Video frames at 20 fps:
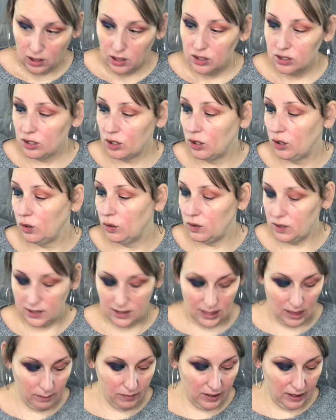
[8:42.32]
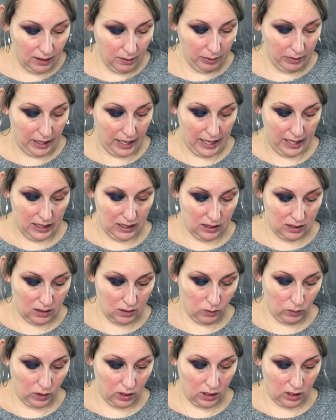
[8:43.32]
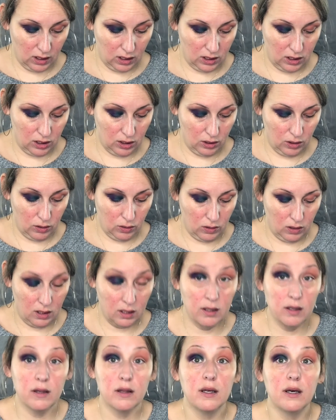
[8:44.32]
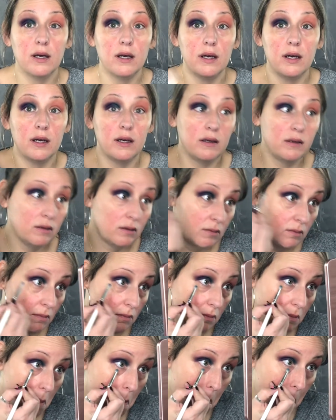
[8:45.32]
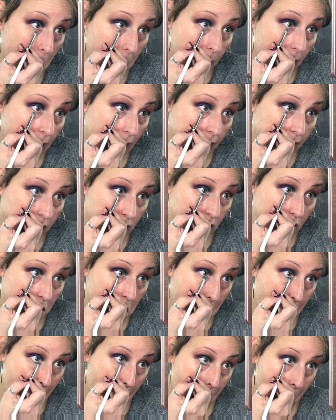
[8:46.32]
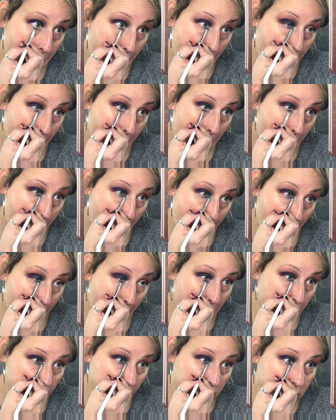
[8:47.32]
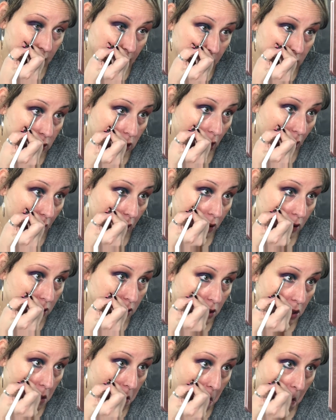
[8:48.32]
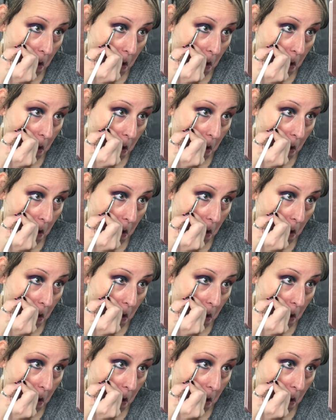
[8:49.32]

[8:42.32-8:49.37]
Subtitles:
So same thing applies. We're going to do the palette from James Charles.